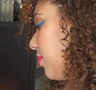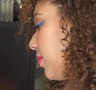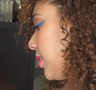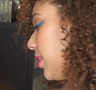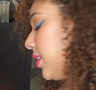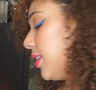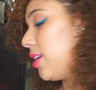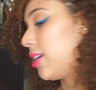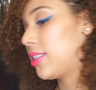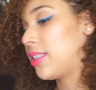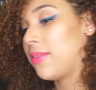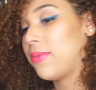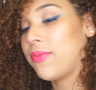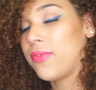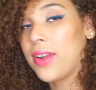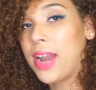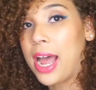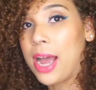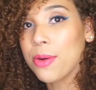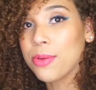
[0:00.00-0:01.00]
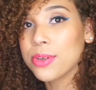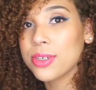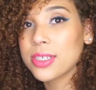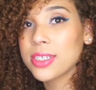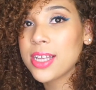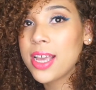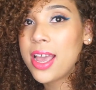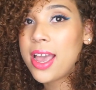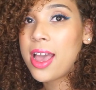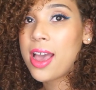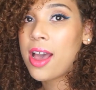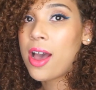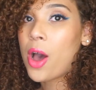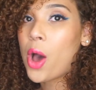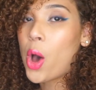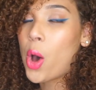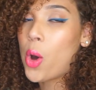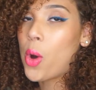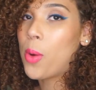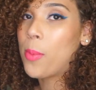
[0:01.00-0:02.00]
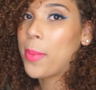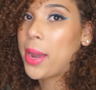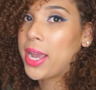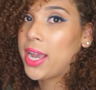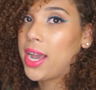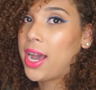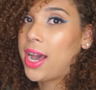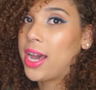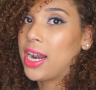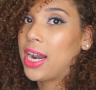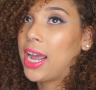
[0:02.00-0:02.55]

seductive flowers. Oh my god,